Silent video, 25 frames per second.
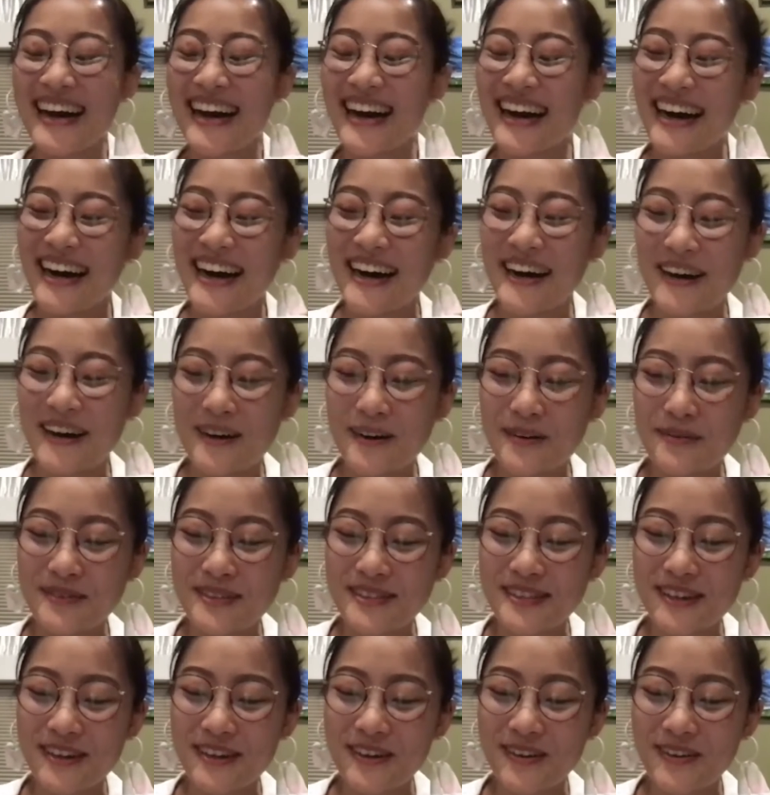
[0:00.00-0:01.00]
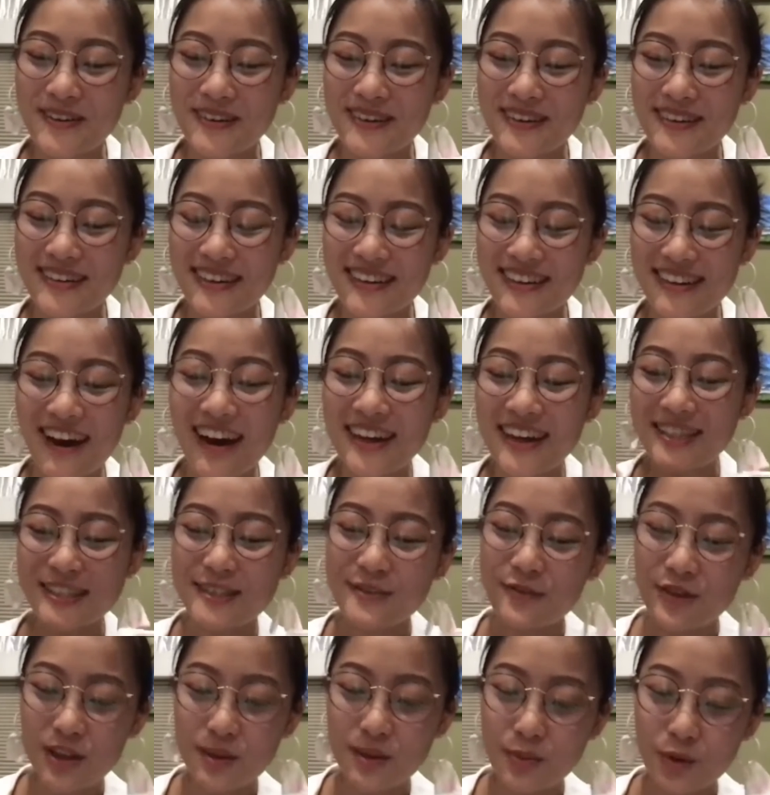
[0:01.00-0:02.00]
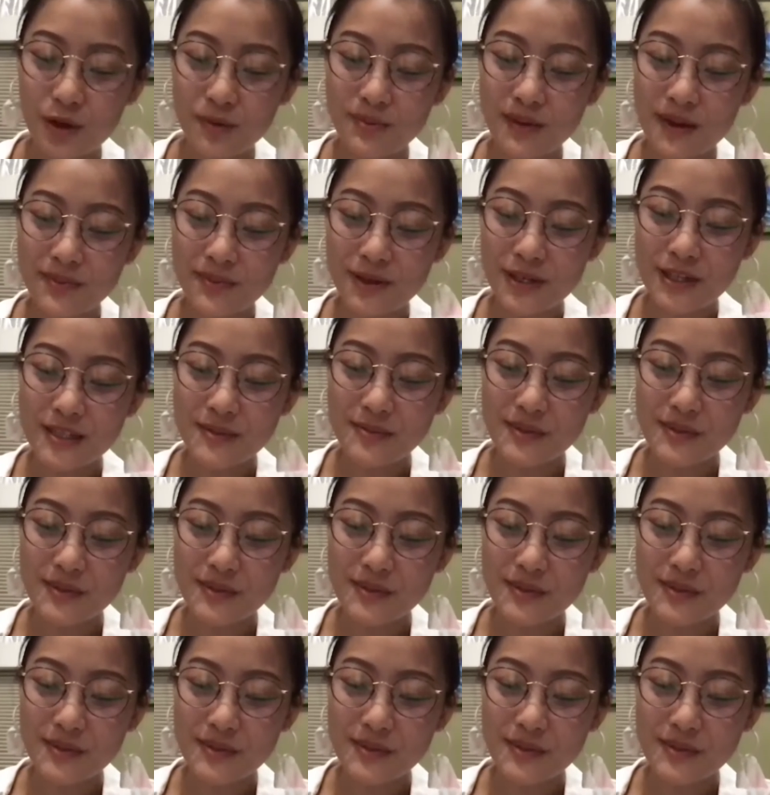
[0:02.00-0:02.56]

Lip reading: So not just for the board members,